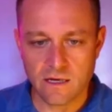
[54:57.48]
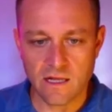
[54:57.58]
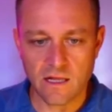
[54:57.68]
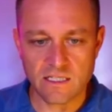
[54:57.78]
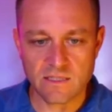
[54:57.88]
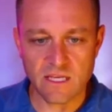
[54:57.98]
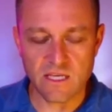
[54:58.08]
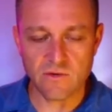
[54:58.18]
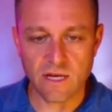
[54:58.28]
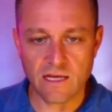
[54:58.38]
I lost my
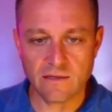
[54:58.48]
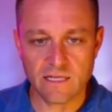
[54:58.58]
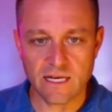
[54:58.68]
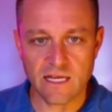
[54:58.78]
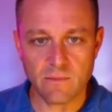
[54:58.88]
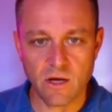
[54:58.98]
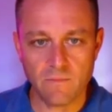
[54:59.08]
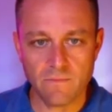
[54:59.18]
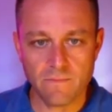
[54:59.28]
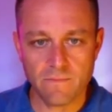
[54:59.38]
Q and A. Did I get them all?
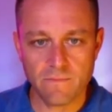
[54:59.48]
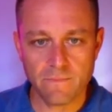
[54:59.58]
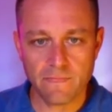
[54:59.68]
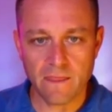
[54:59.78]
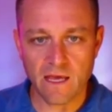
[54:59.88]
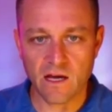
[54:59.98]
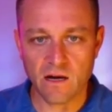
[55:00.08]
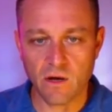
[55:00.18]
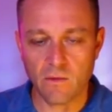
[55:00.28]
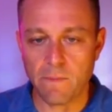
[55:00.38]
got
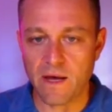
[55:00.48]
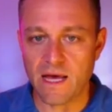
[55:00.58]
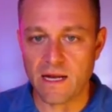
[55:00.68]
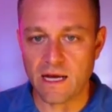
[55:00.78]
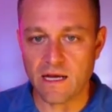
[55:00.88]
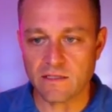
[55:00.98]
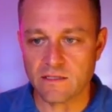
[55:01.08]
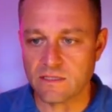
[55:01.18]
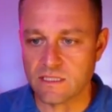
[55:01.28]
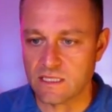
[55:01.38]
them all. But I
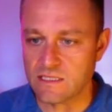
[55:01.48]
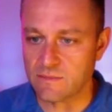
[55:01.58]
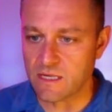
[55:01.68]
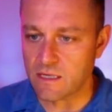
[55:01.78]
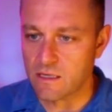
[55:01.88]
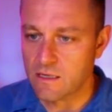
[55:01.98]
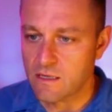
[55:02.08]
also see somebody,